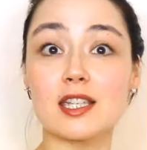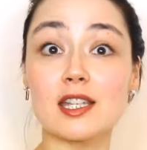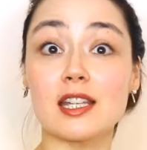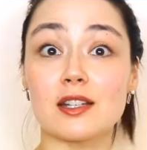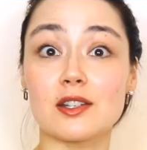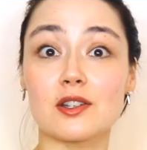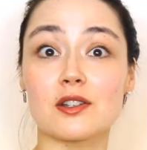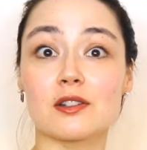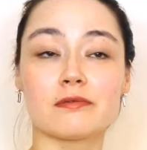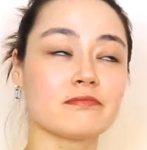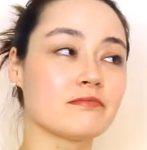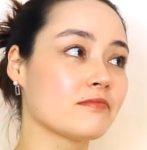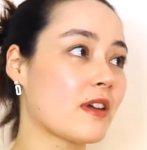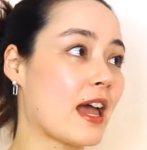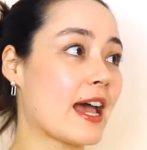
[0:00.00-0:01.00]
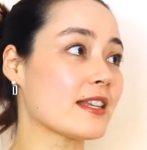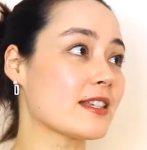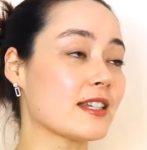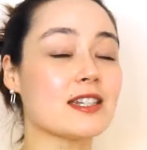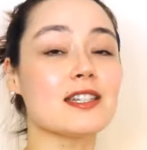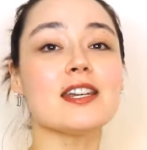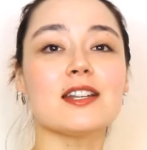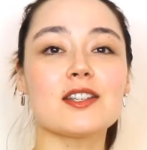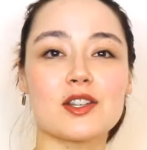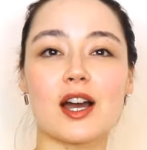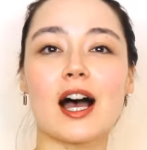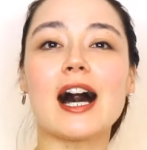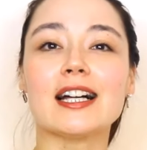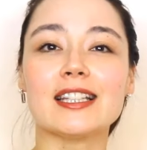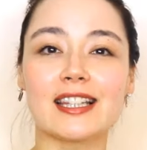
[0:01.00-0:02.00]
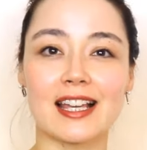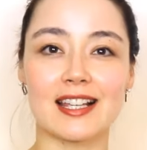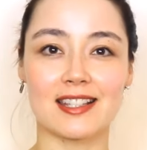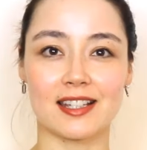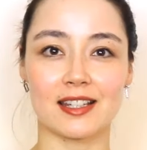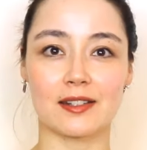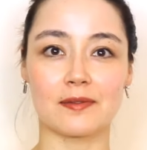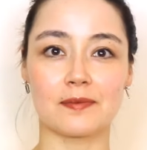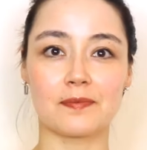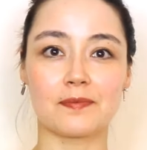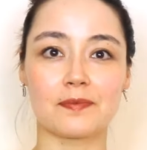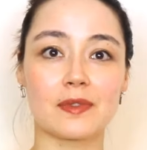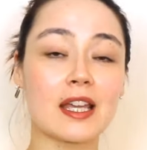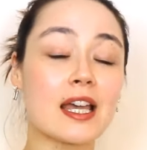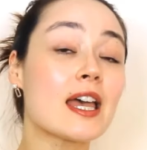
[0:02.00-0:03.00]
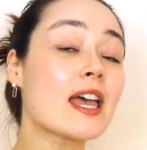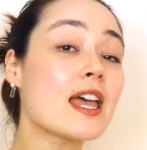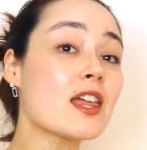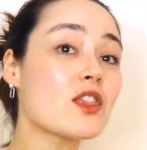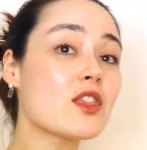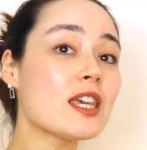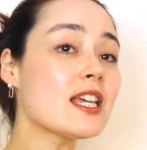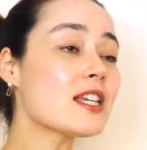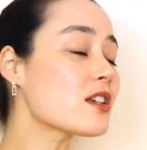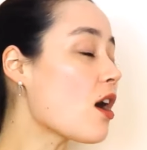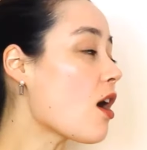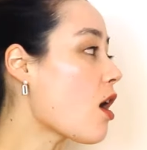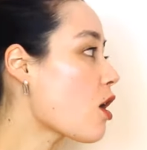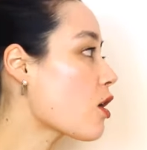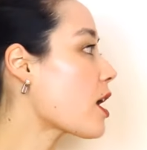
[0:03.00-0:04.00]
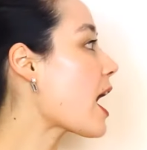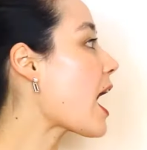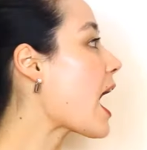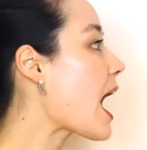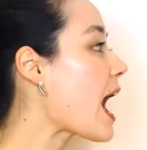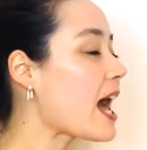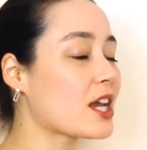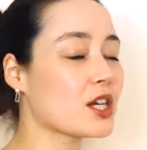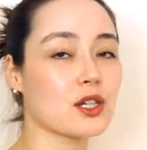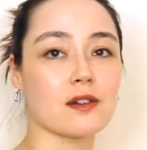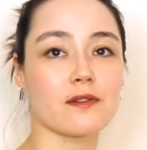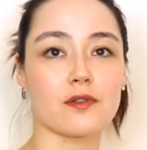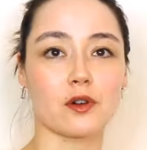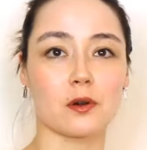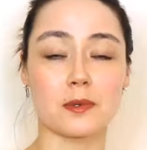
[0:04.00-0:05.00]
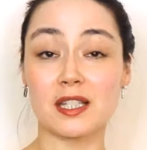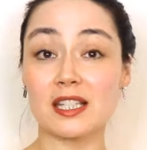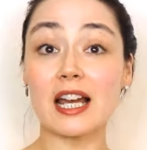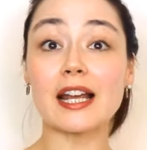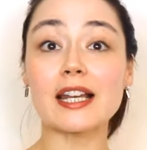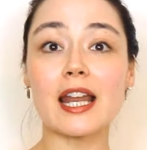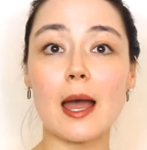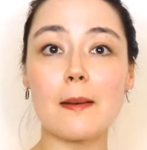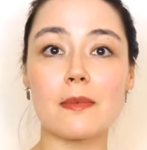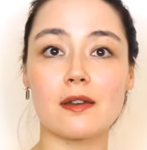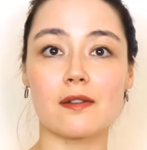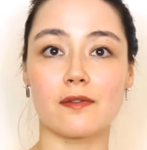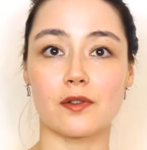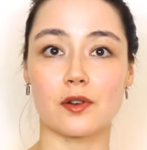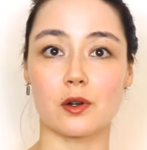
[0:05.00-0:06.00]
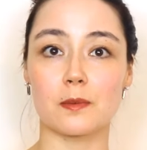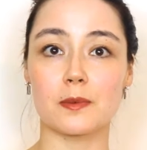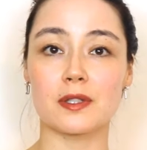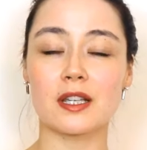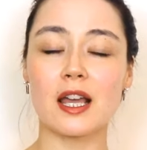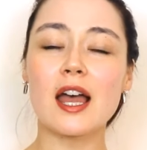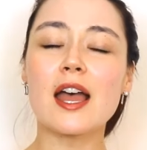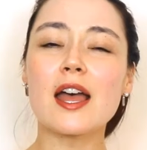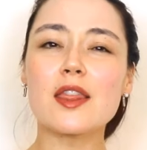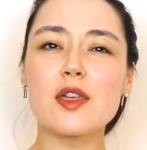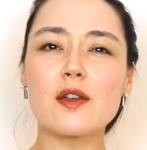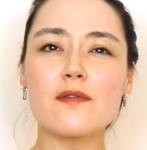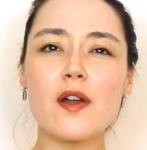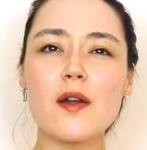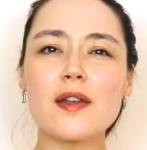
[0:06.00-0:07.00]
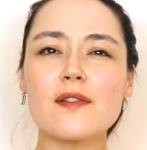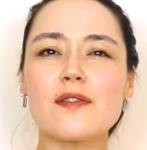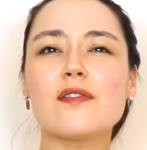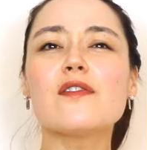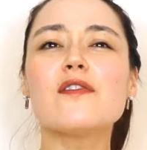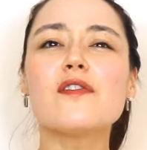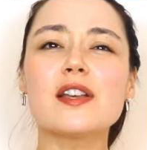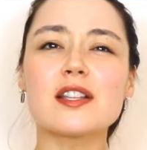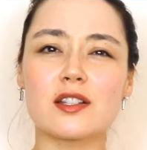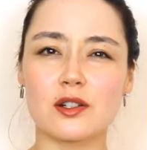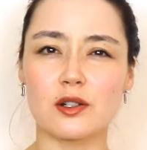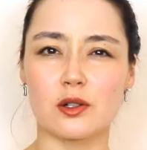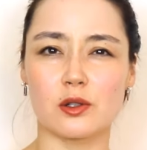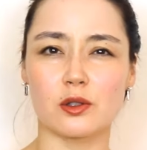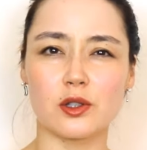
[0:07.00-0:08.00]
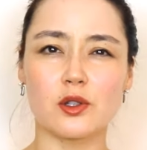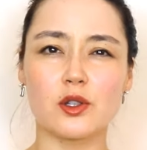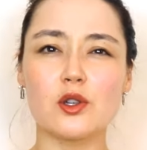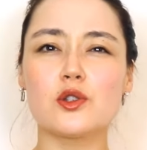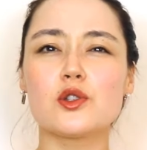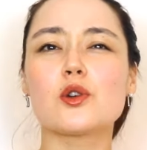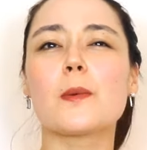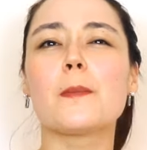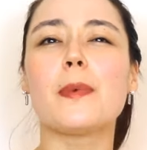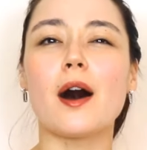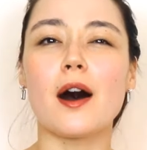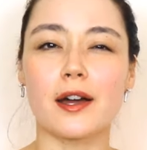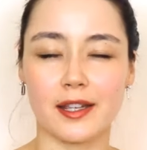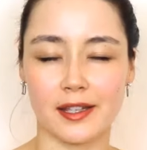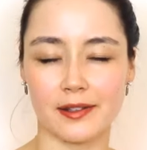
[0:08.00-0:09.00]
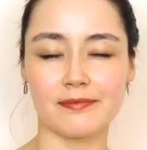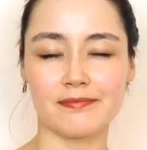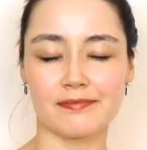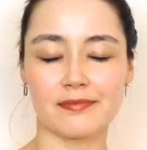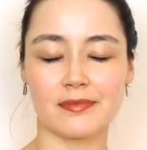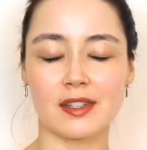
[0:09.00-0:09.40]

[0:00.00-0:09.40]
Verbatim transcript: teach, as in teach a lesson. These are action verbs, dynamic verbs. They're very physical. You use your body.